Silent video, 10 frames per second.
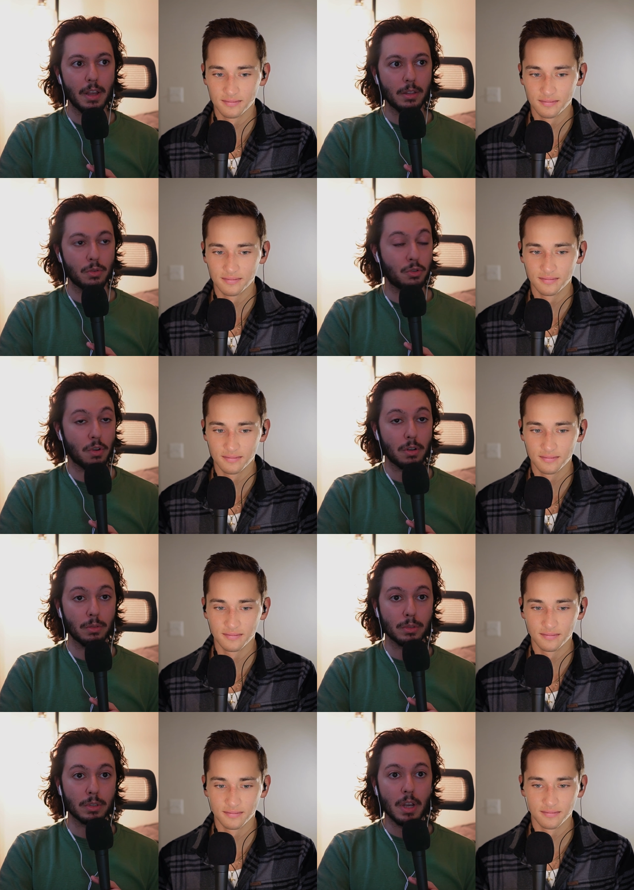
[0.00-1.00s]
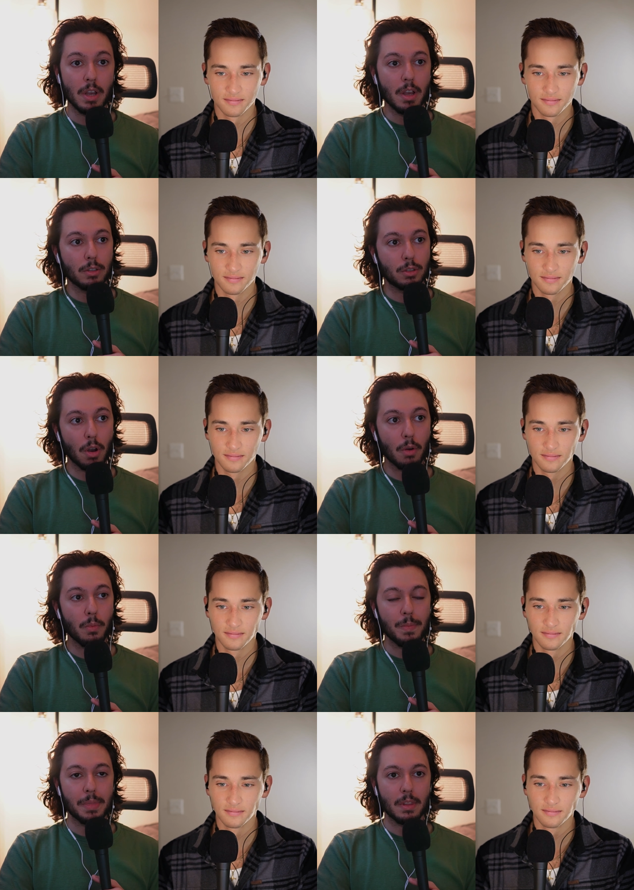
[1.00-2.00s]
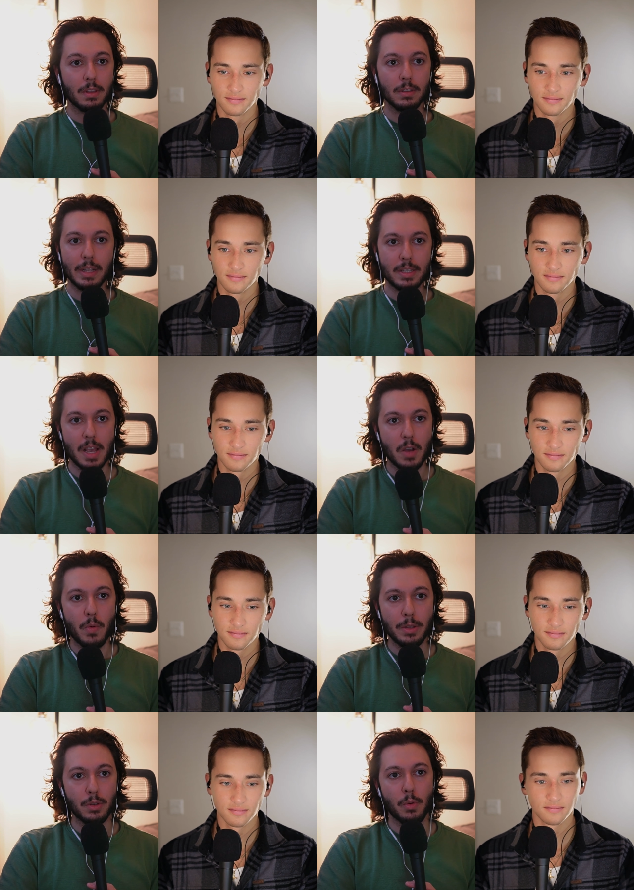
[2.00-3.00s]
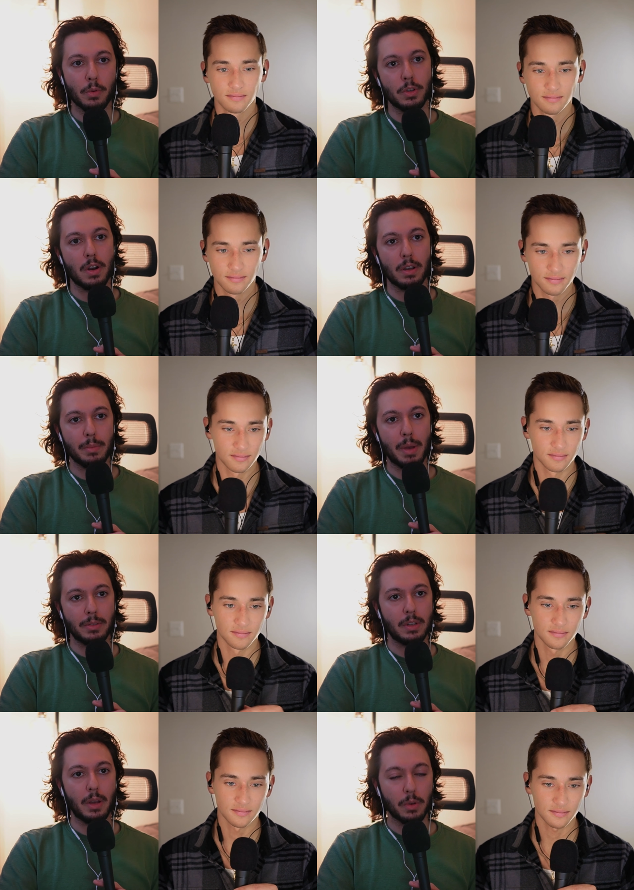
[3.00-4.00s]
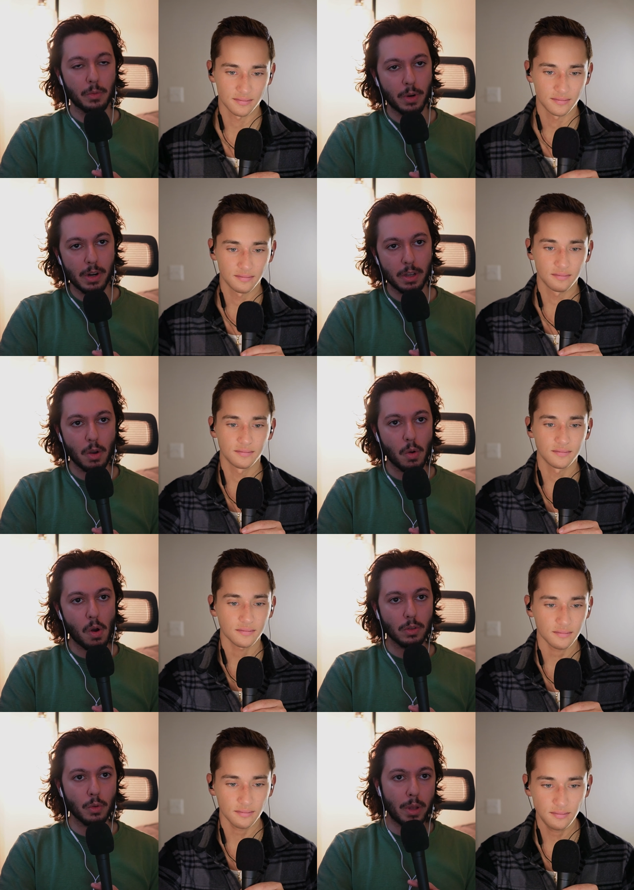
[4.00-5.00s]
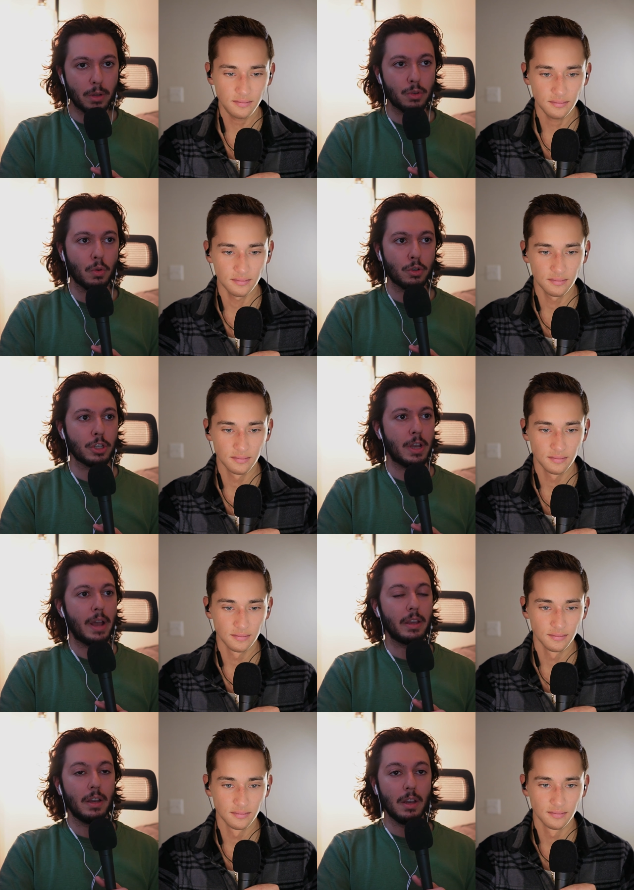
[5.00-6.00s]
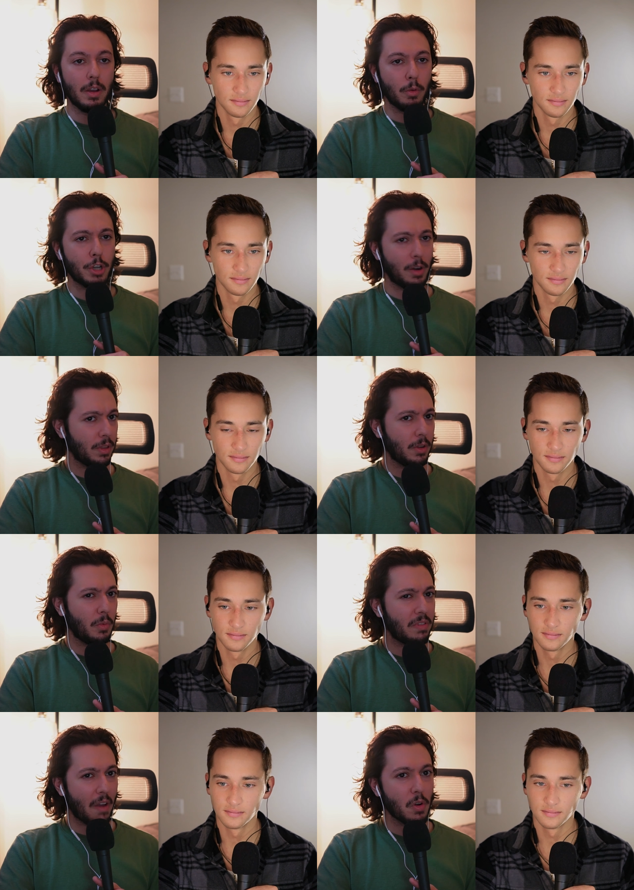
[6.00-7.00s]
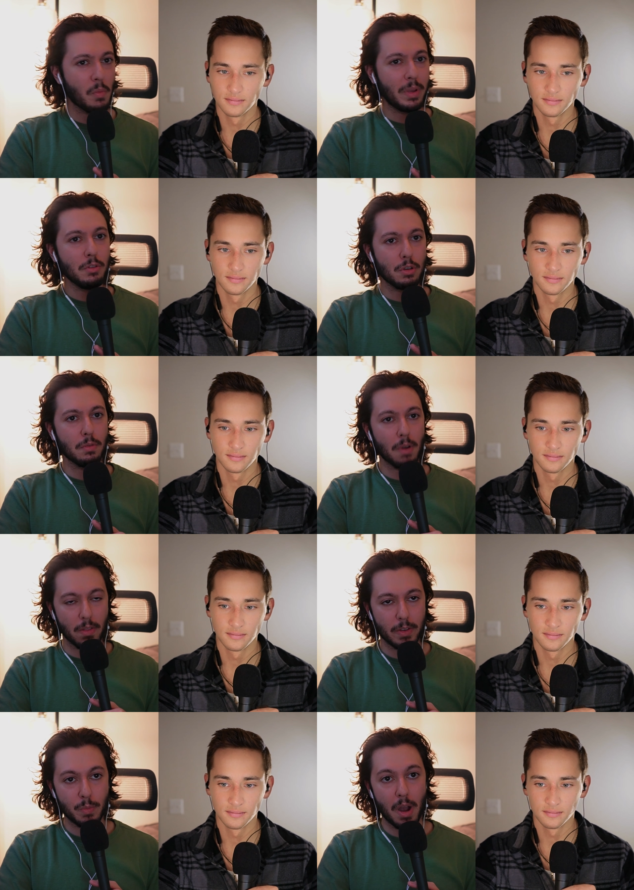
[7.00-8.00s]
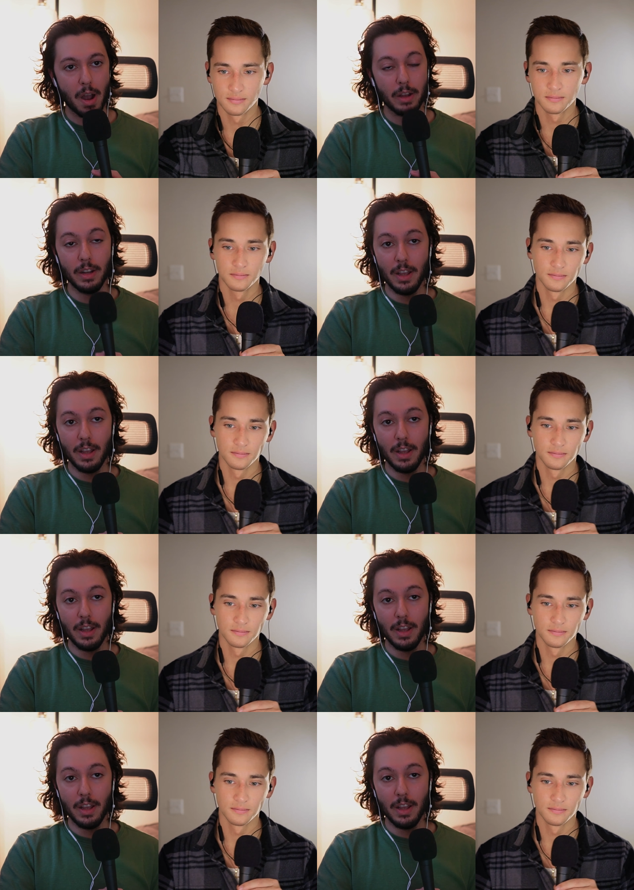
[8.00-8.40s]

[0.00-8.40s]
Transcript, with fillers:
Speaker 1: Those struggles. So let's segue into what we're talking about today. We're, we're going to go all the way to Georgia Tech which I don't think we've ever been to on this pod.